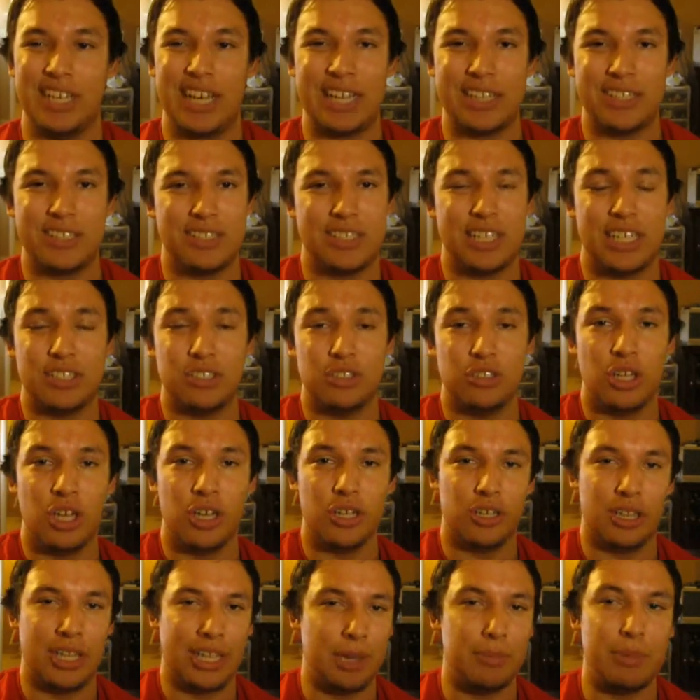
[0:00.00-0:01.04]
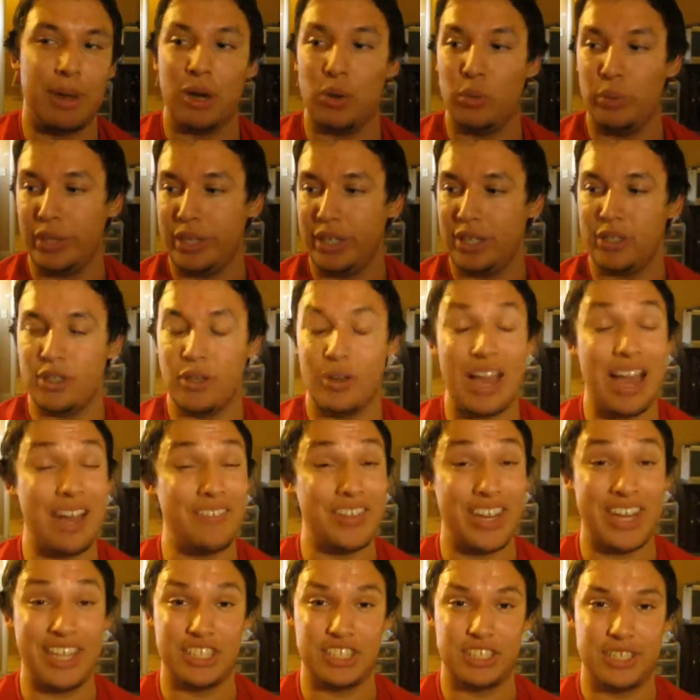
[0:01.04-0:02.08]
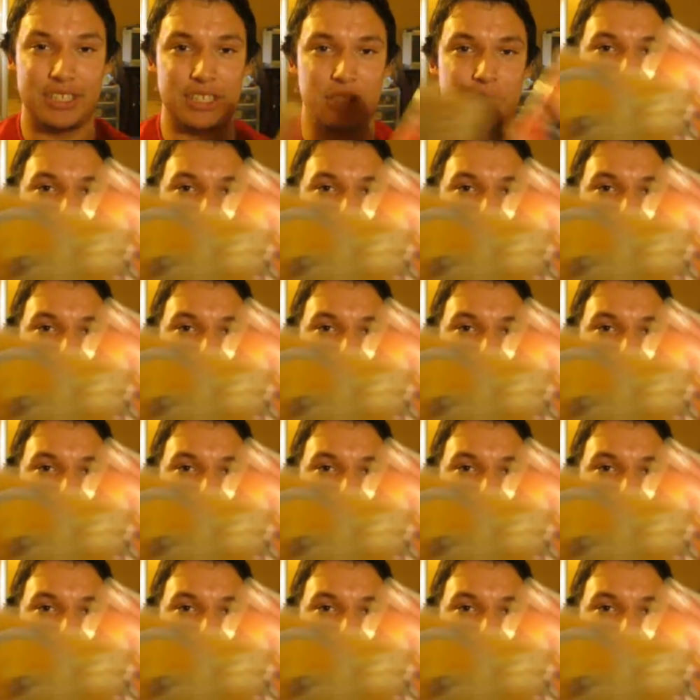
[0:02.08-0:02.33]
got this not so long, like about a week ago. I haven't had a chance to